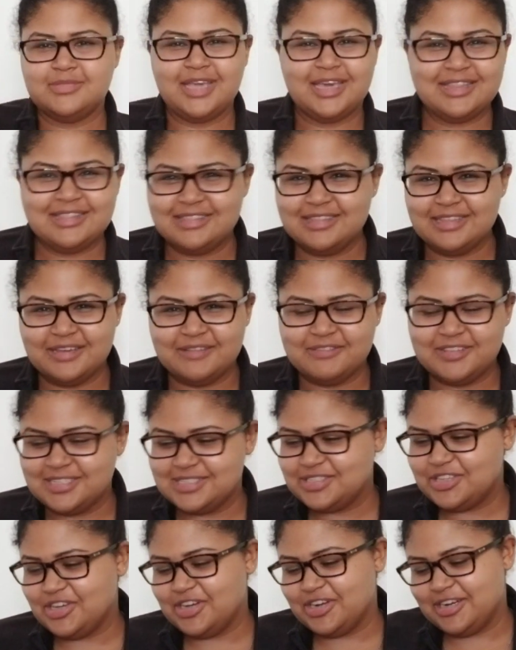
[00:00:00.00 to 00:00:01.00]
Love
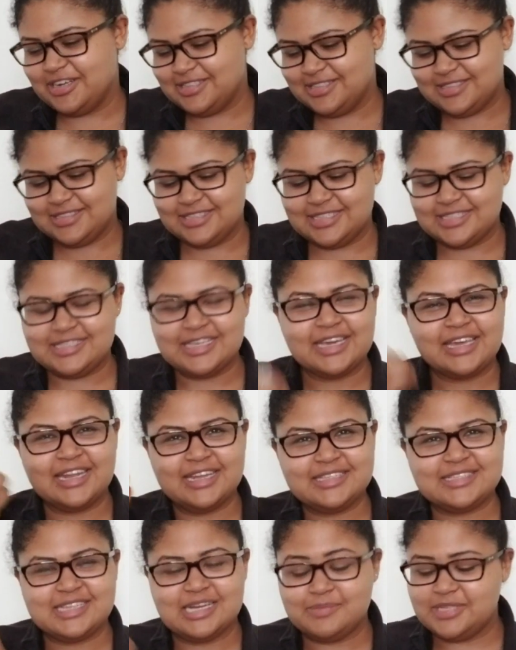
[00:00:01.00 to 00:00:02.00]
these cards. The second
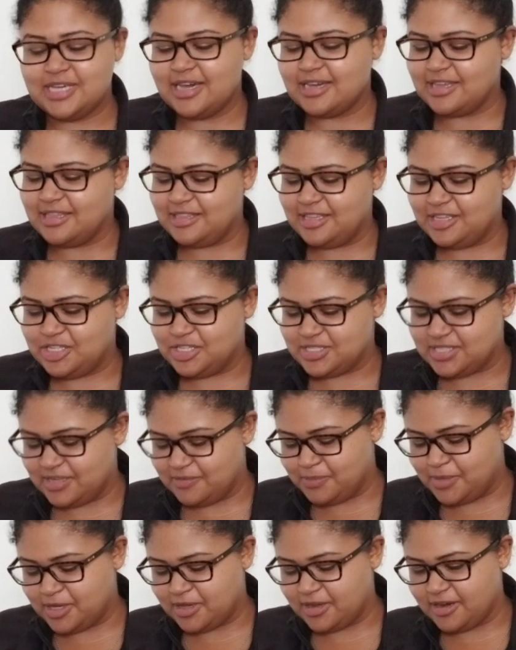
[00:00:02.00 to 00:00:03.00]
I stop talking, they just
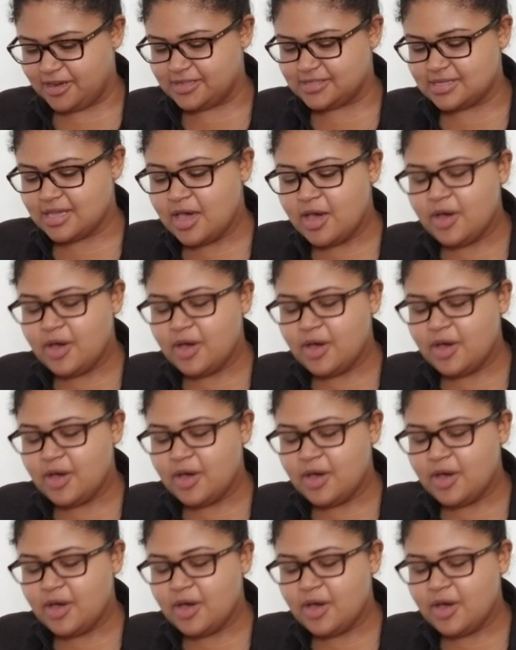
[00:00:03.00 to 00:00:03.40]
give me cards.